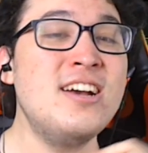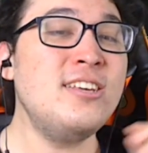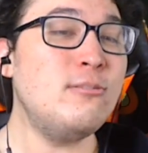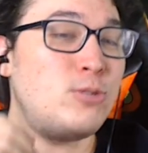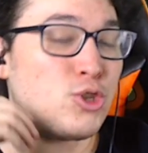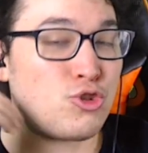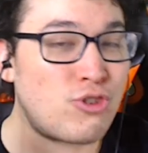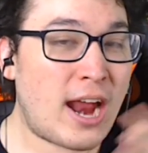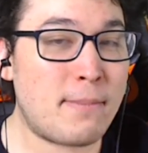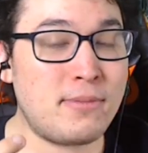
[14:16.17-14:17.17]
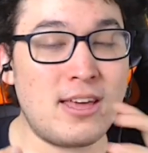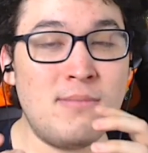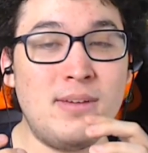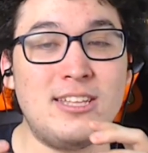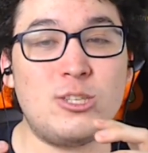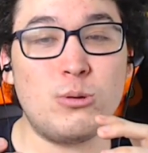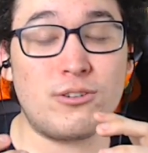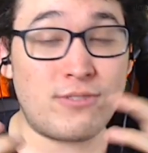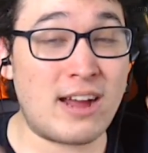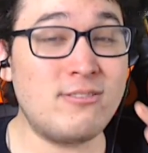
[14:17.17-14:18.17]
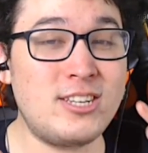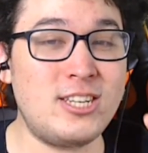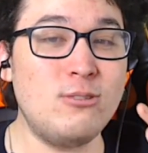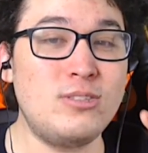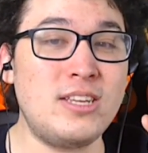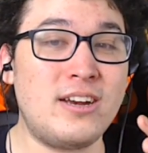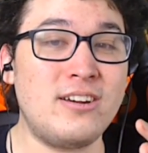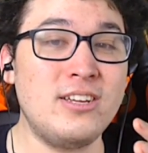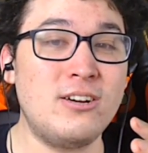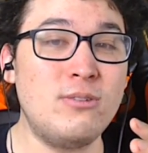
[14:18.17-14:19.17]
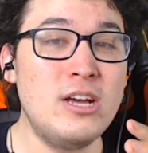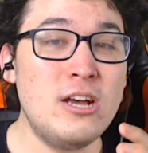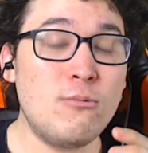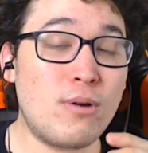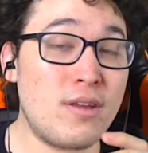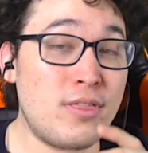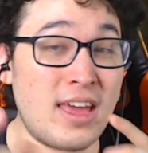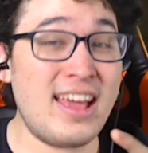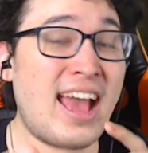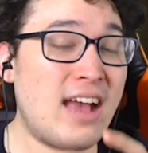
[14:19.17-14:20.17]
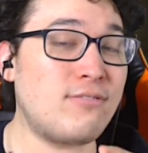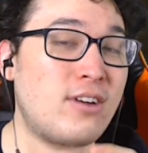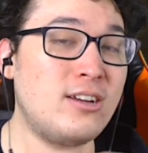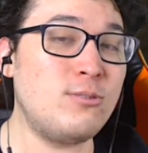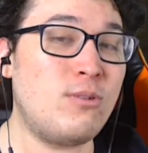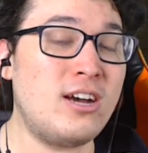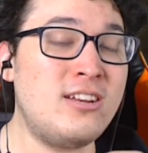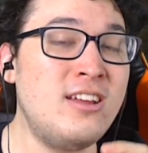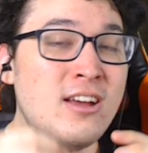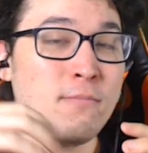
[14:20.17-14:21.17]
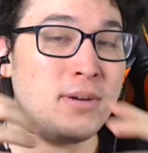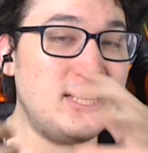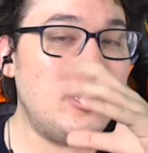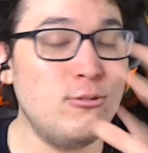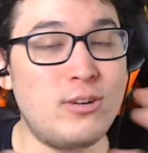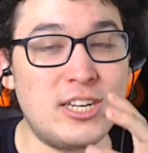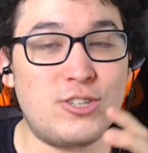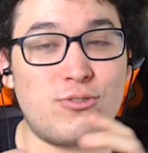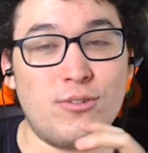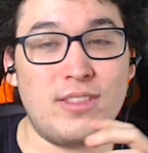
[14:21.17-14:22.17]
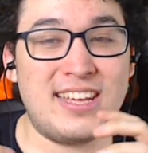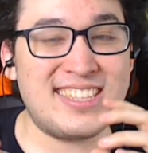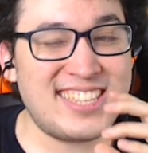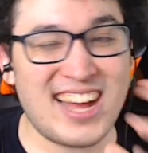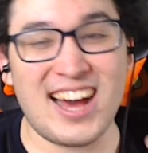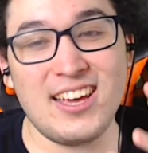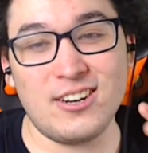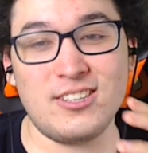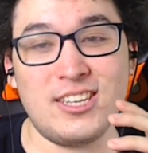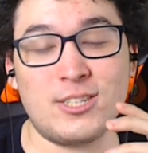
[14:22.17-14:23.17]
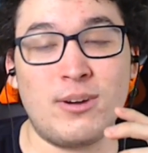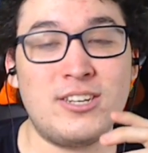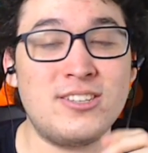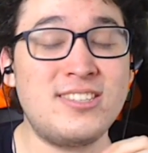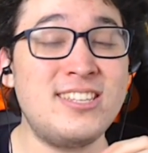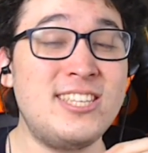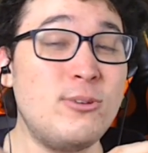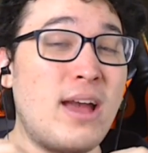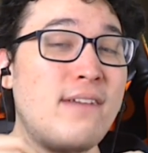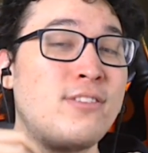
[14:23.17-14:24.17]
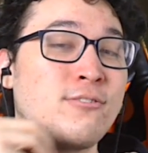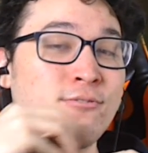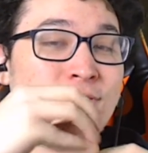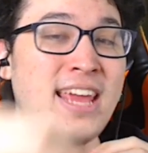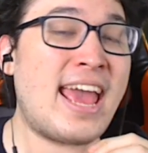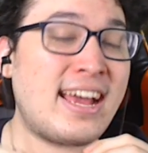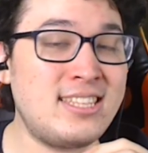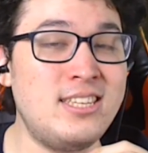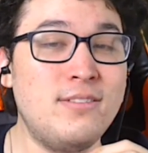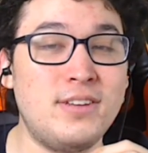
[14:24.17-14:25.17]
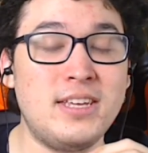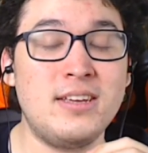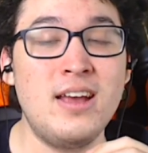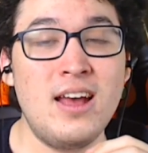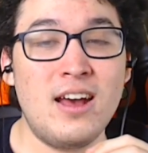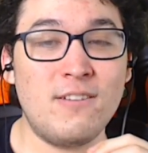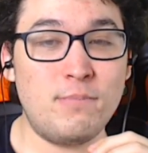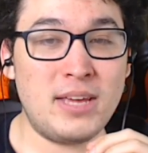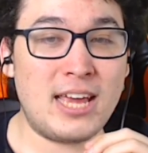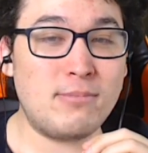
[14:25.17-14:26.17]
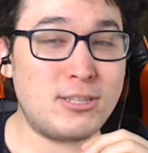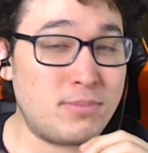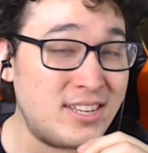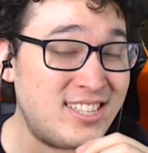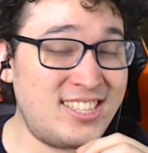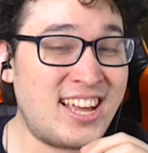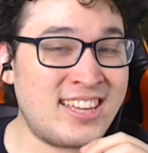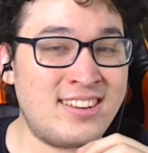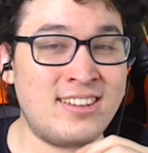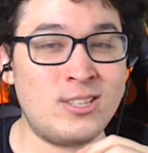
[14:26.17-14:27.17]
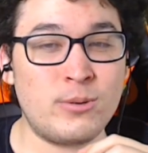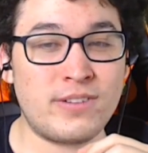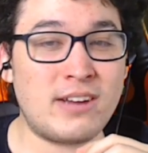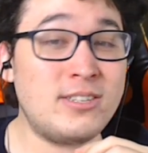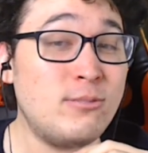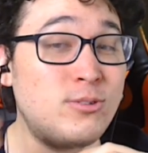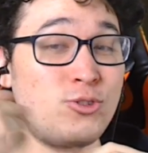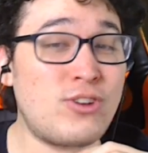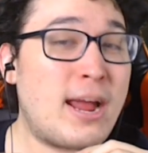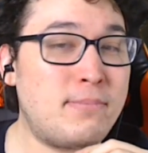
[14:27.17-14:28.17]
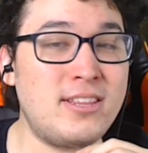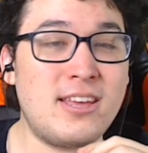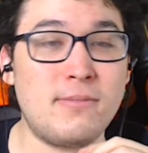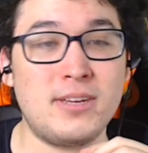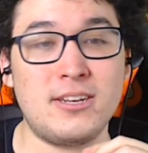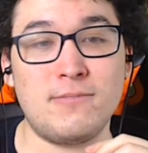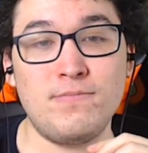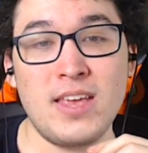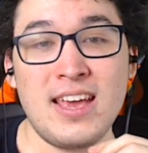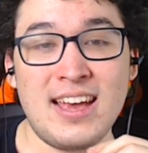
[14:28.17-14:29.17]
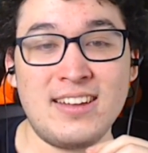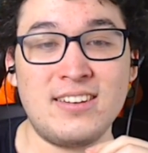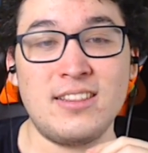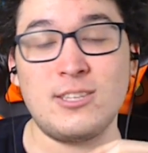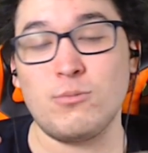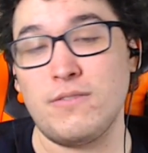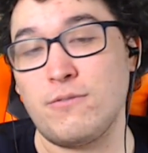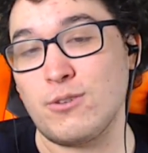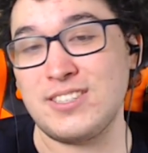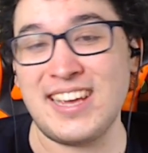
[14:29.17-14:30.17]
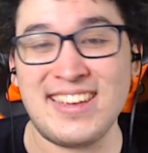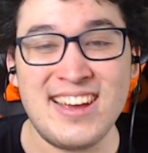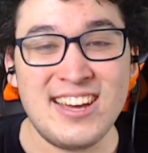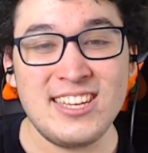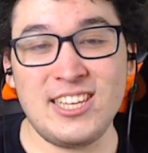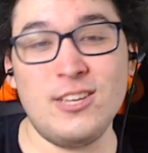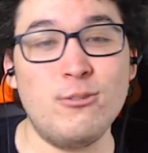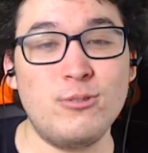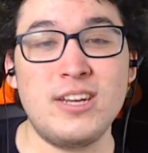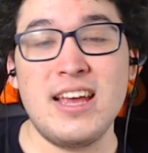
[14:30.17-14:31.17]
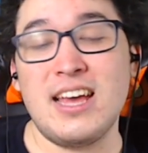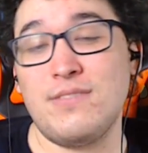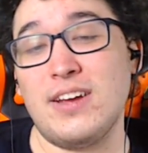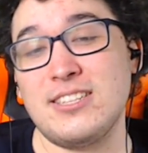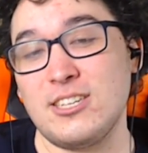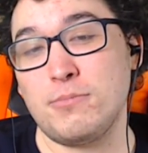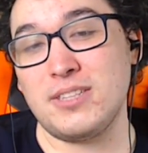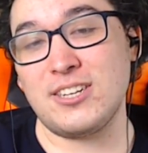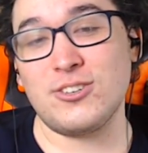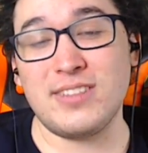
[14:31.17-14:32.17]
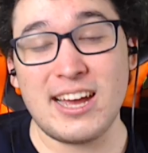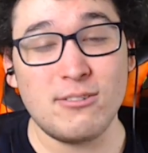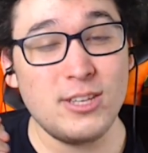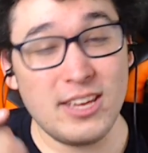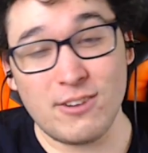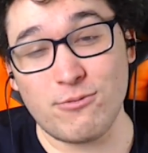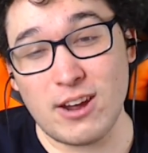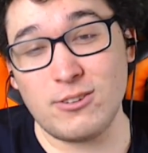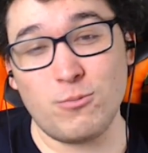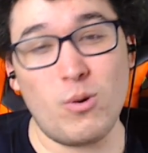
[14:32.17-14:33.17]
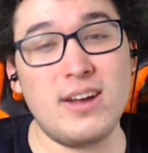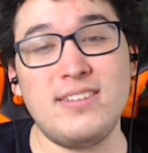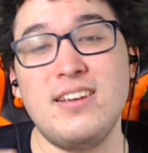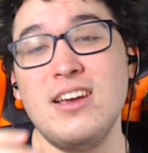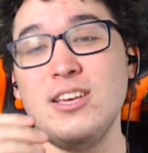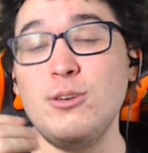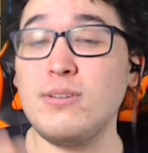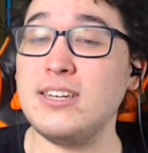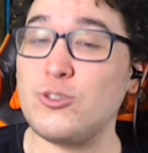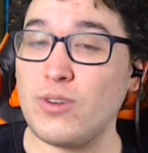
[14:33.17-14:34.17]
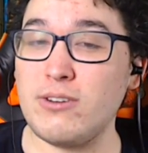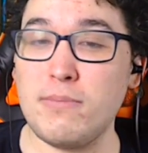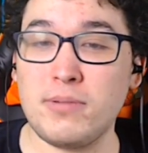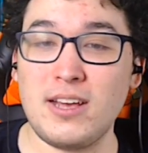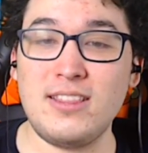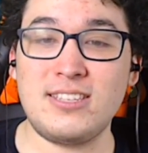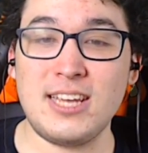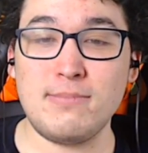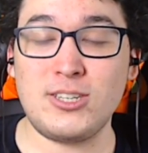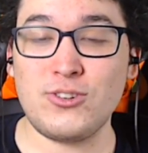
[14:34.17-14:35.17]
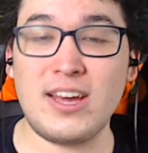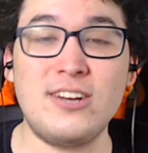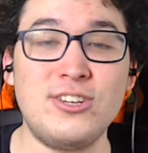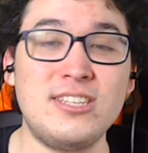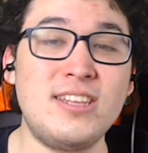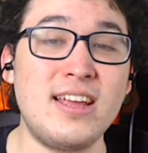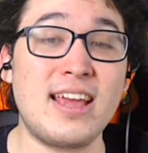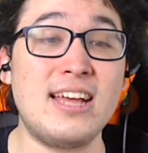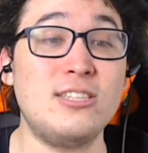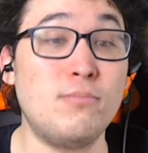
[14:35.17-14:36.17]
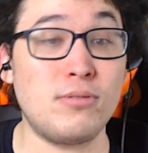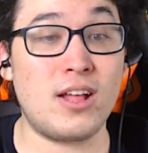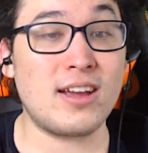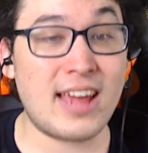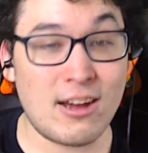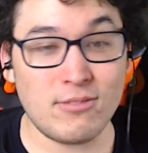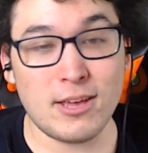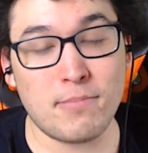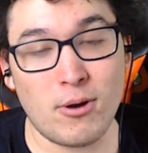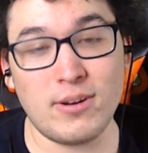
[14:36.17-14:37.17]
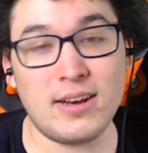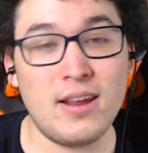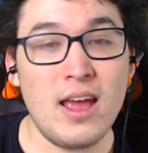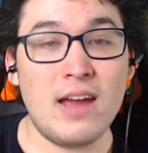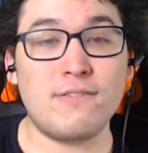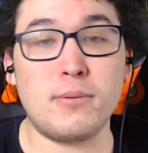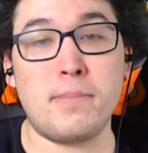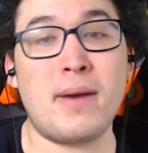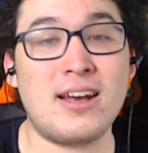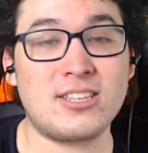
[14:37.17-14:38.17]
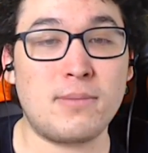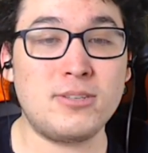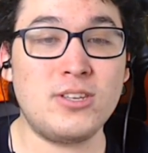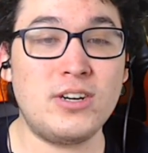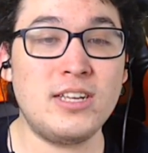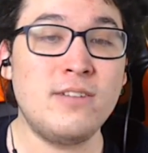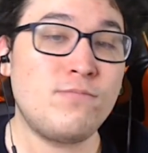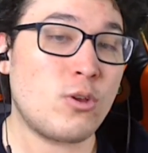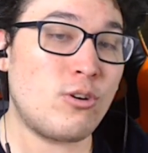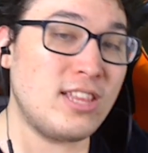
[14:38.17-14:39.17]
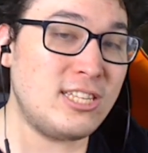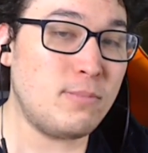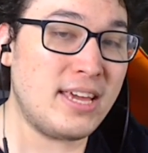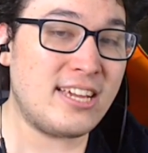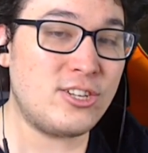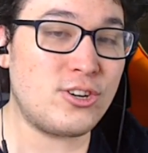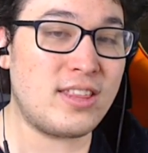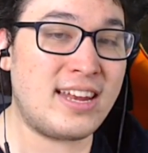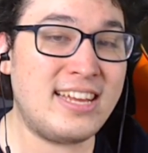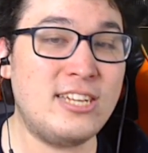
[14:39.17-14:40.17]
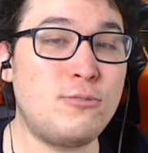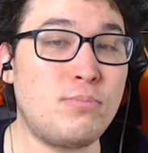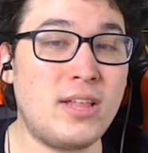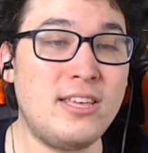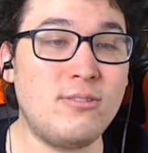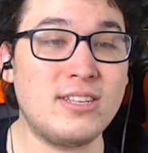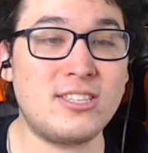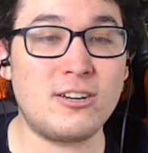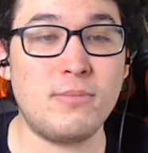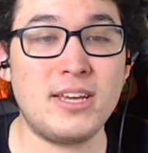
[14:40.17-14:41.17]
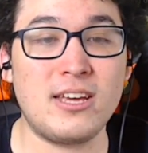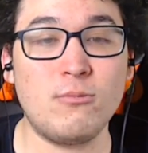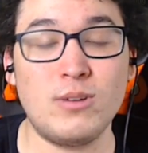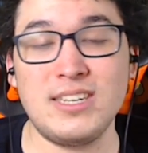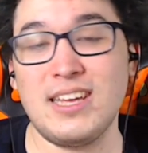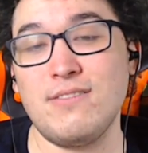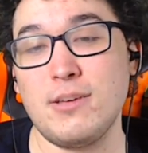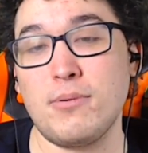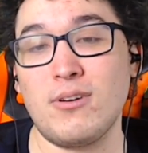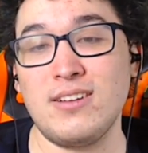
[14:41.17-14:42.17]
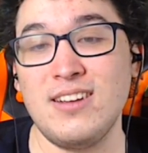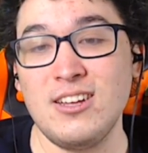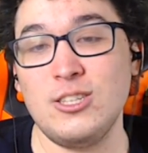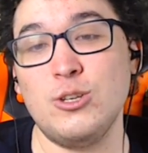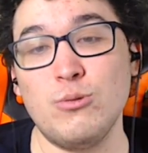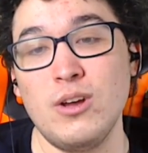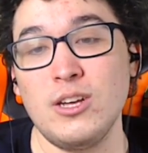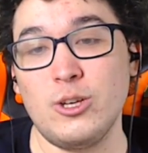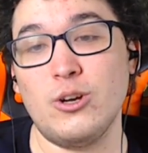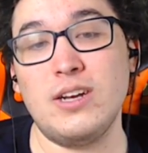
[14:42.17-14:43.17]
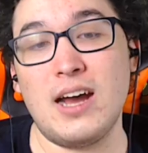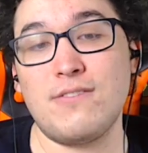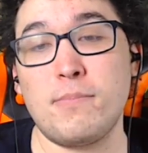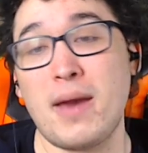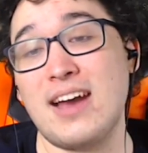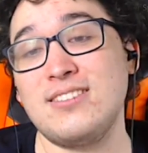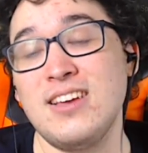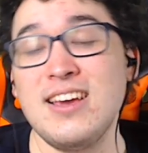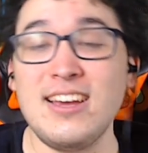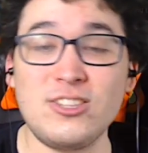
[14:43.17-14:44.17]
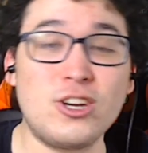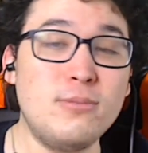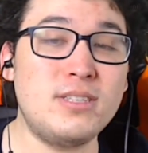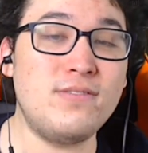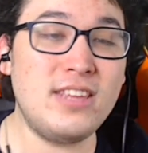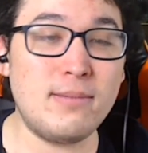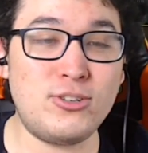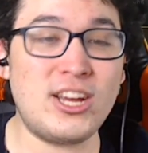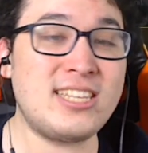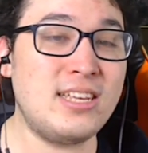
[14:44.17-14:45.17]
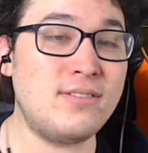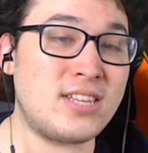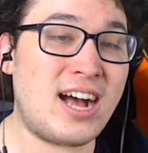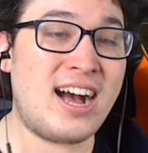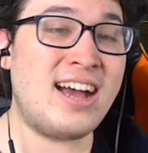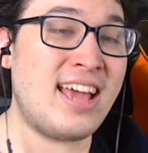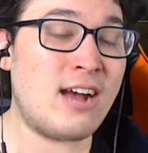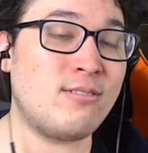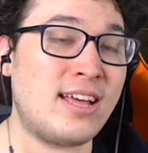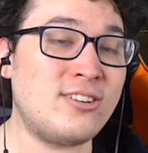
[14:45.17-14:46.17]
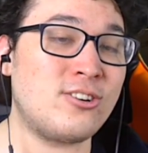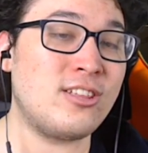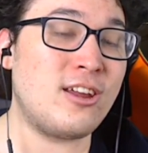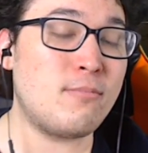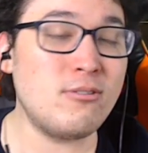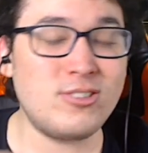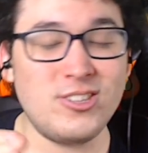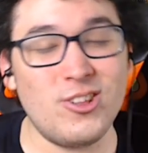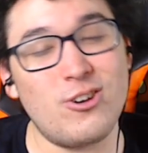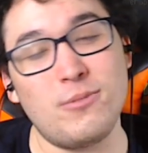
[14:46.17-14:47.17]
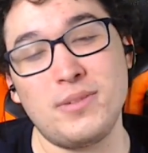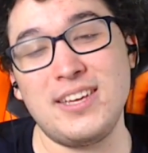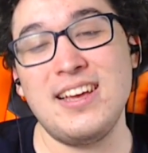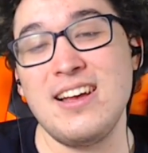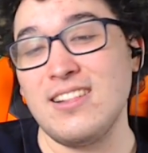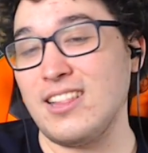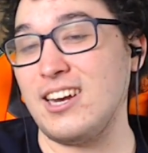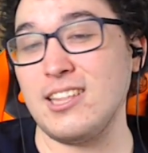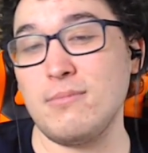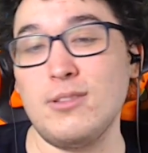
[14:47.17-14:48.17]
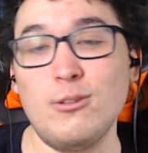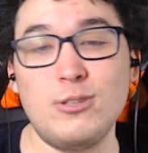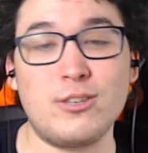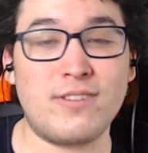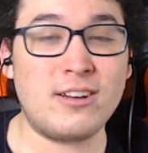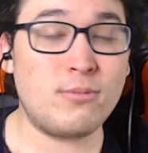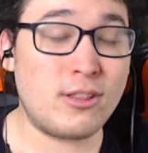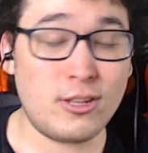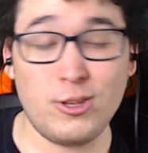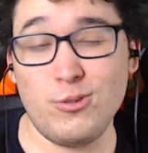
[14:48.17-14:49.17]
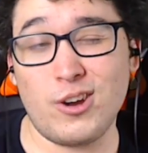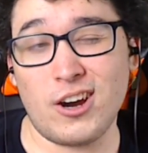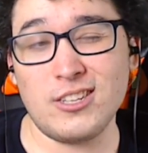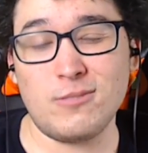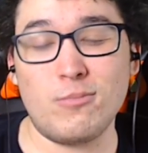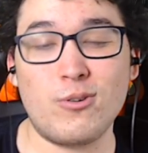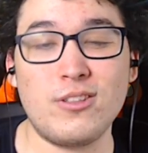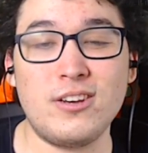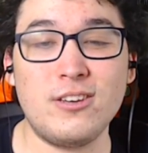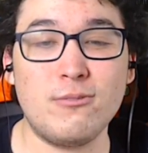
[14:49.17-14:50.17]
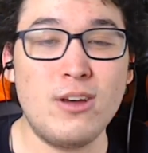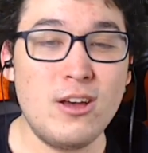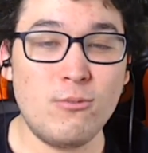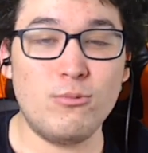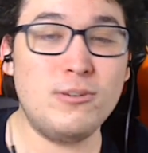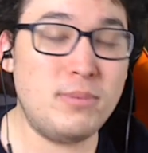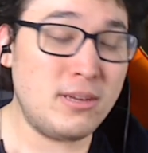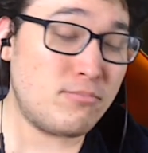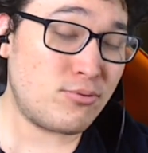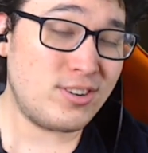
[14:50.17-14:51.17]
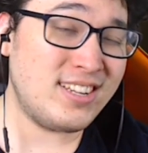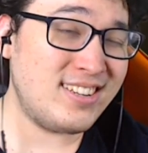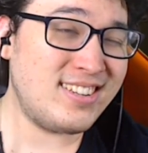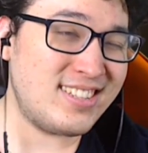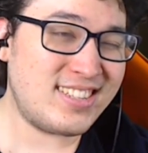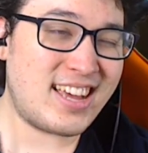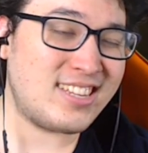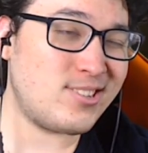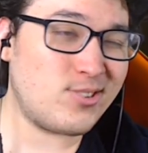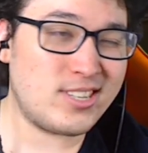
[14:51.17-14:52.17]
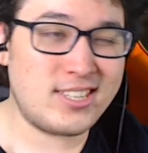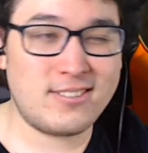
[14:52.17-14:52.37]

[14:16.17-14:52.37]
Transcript: you trap them into a round 2 scenario where they have round 1, but you control the entire situation since you have the reactivity of being able to play second into a round you trapped them in. And this will force a huge advantage potential. Now, in round 1, you can try to apply the same strategy, staying ahead to block out the opponent from a pass opportunity, or at least making sure that each play you consider making wouldn't give the opponent too good of a pass. In terms of the objectives I outlined earlier, most notably, letting them lose the round with 2 cards more than you would be pretty disastrous.